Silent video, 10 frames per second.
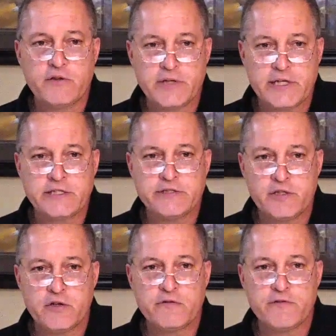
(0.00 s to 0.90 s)
there is
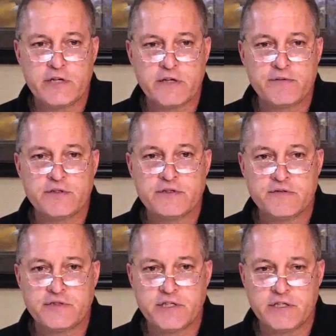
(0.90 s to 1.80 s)
no forgiveness of
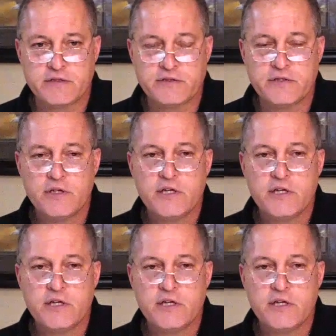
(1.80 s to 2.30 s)
sins.